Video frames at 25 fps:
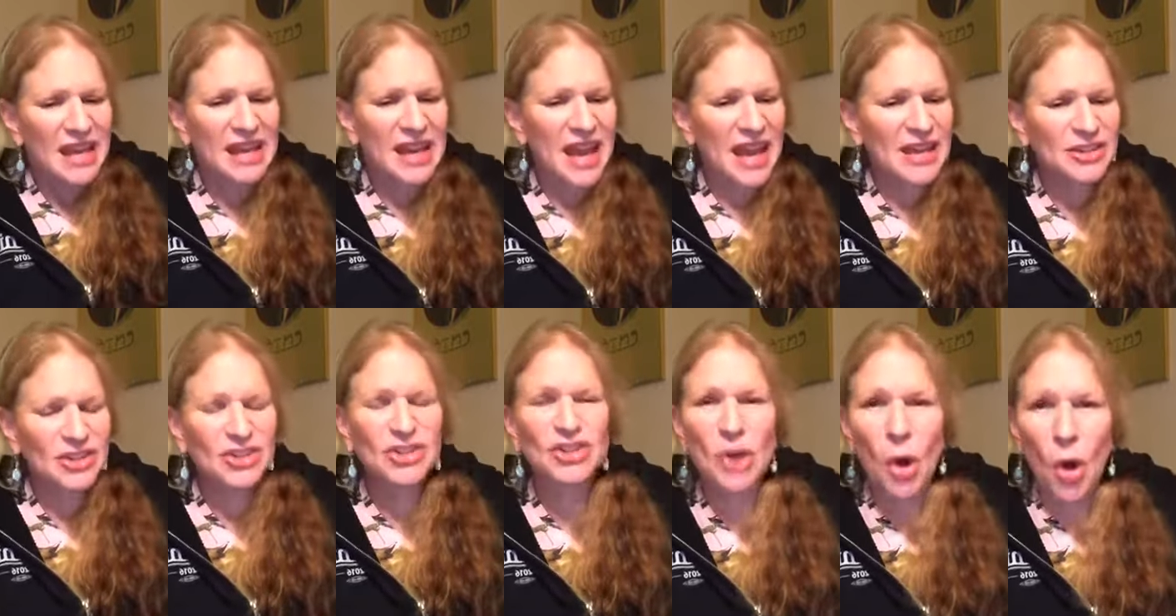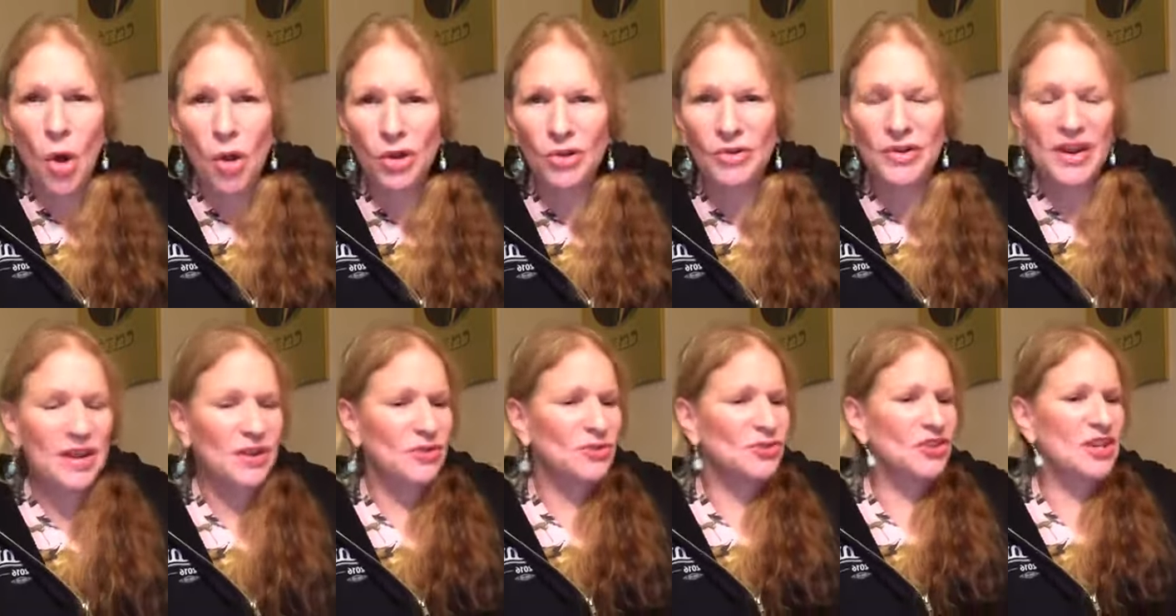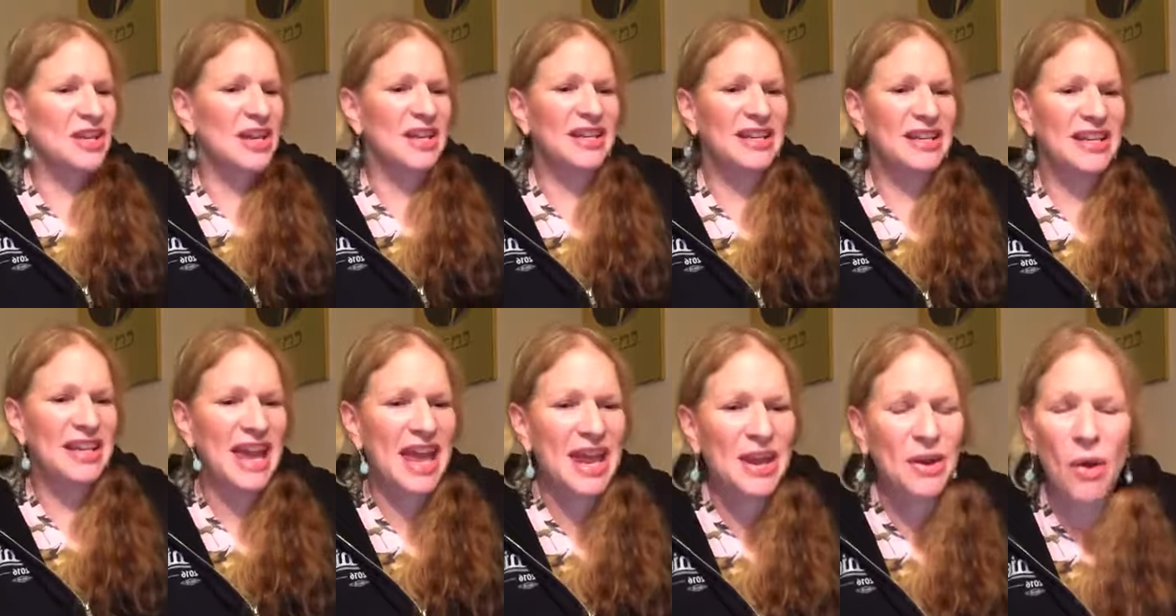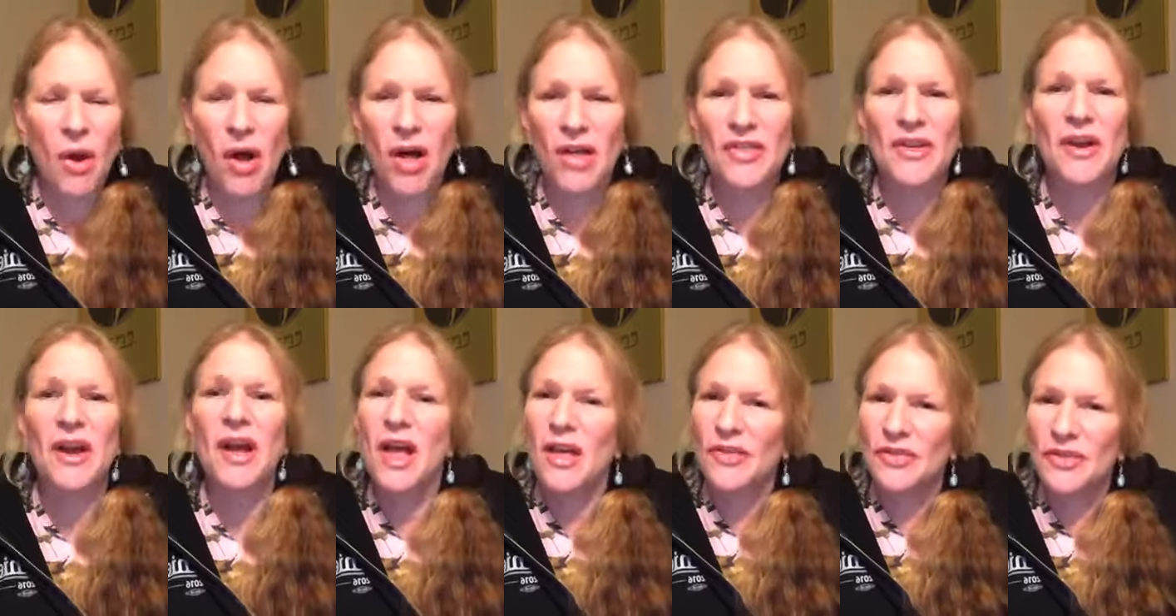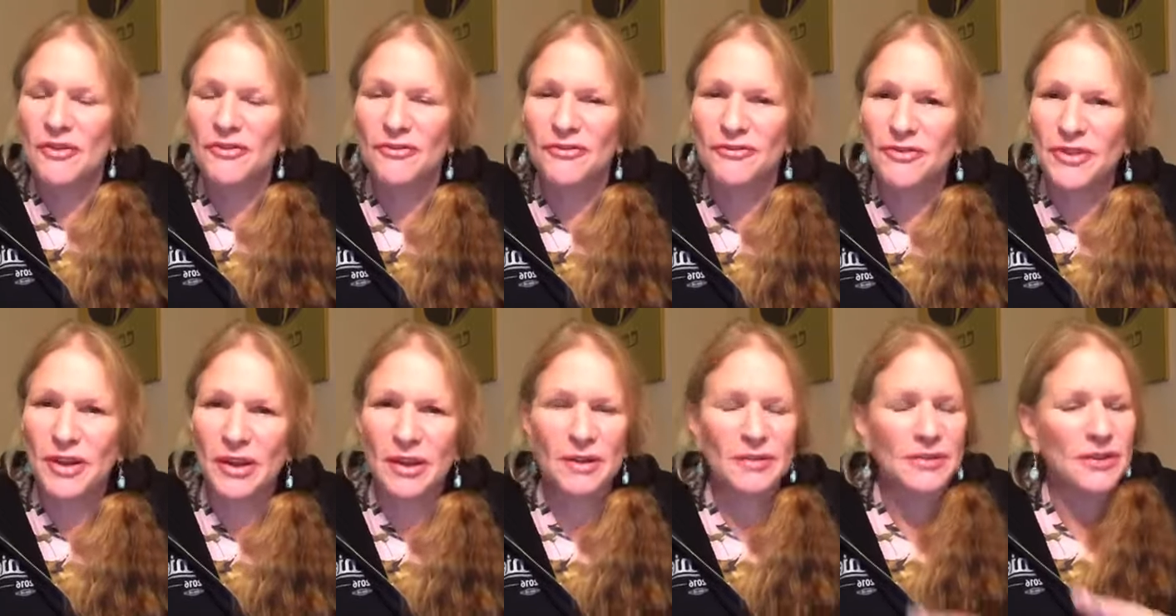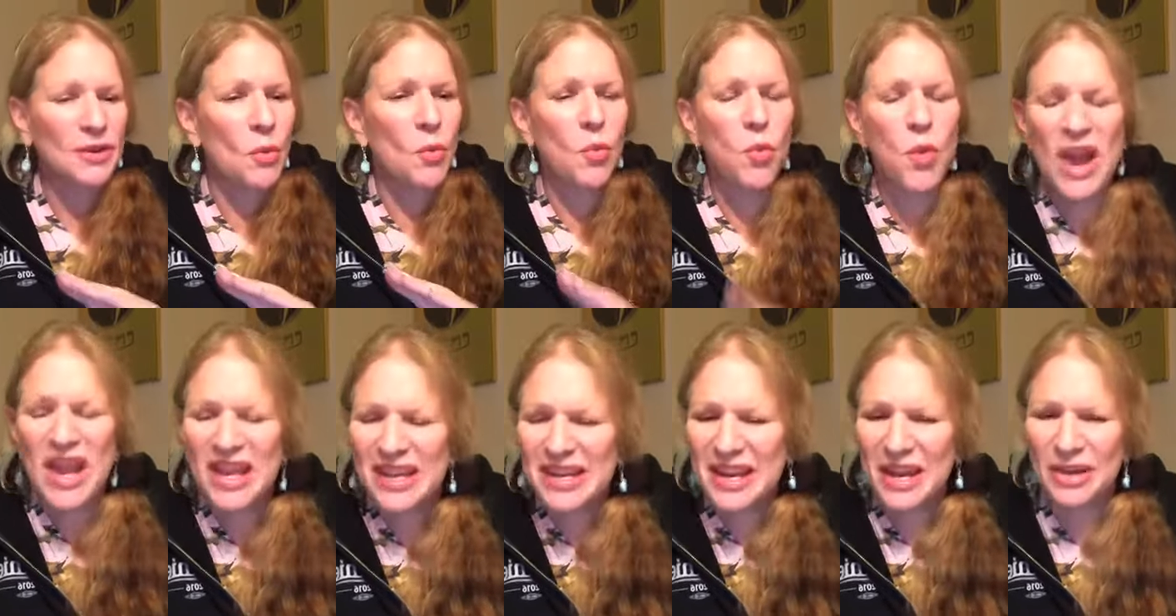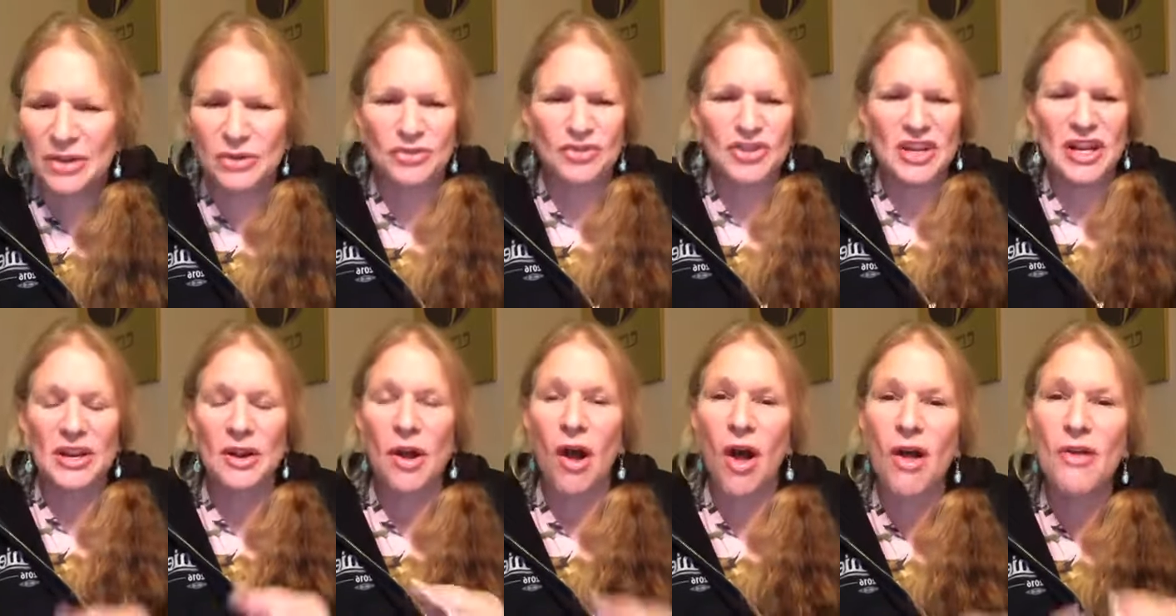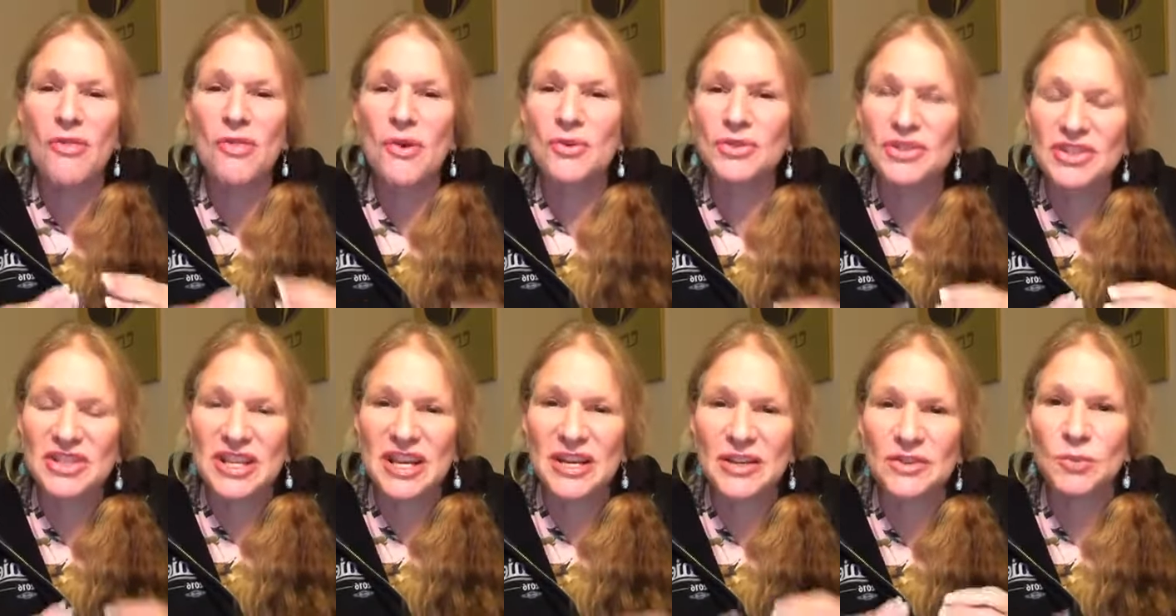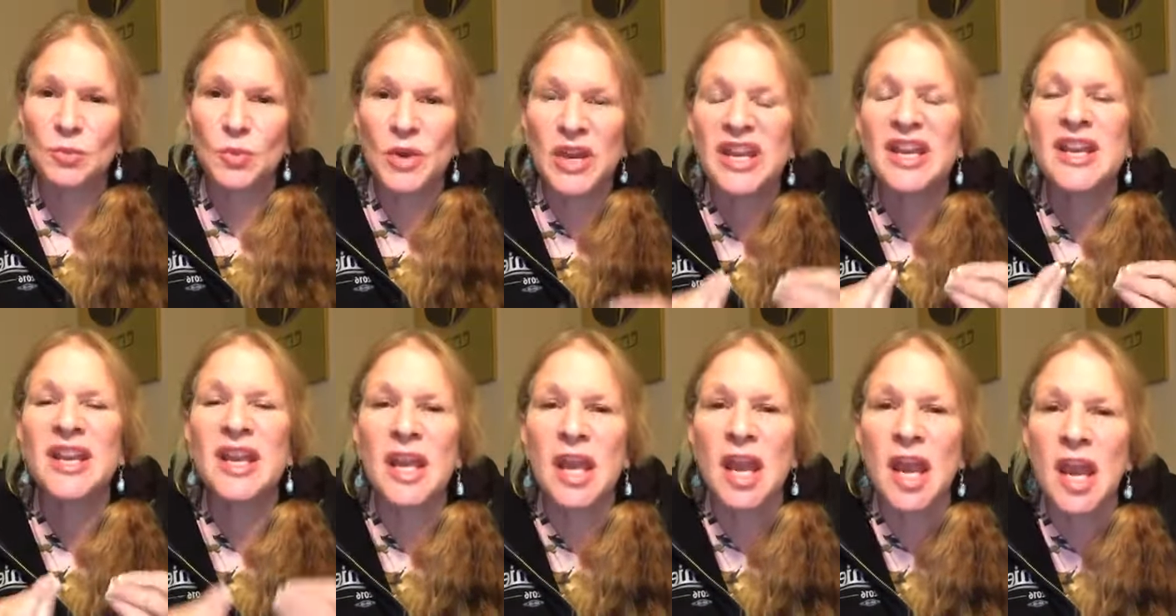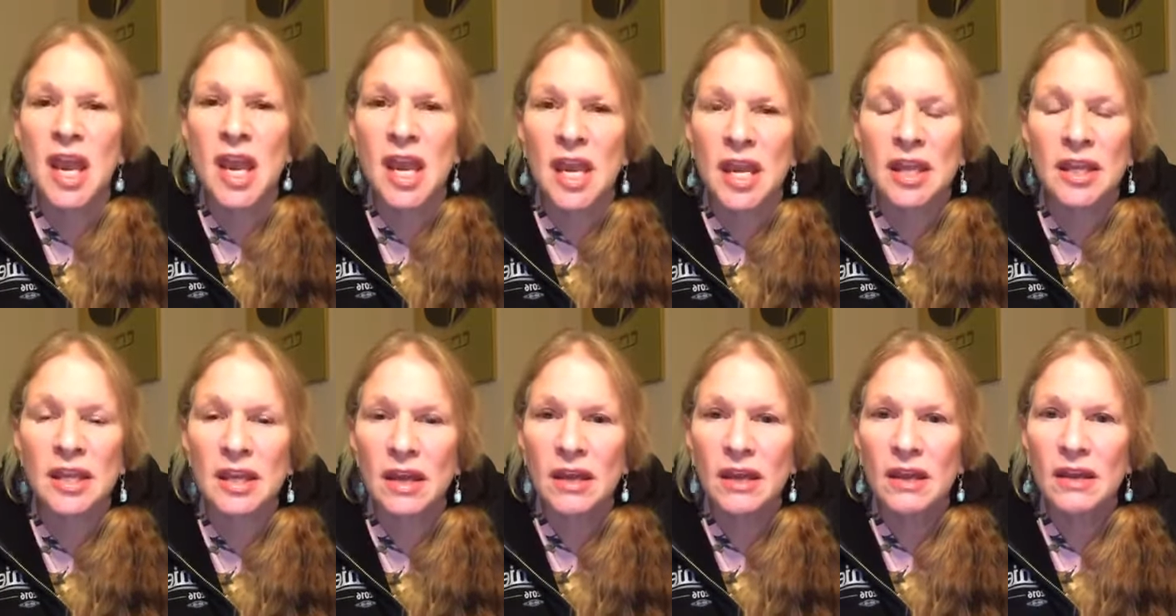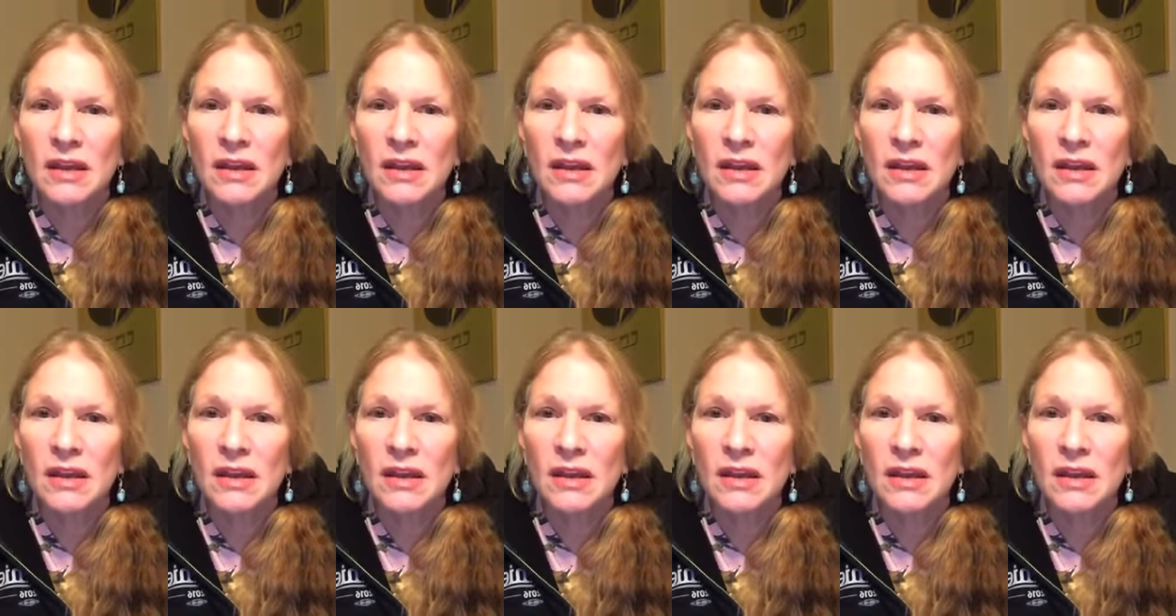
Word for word: get solar energy and get all the, the, the, the, wind energy and all those things we need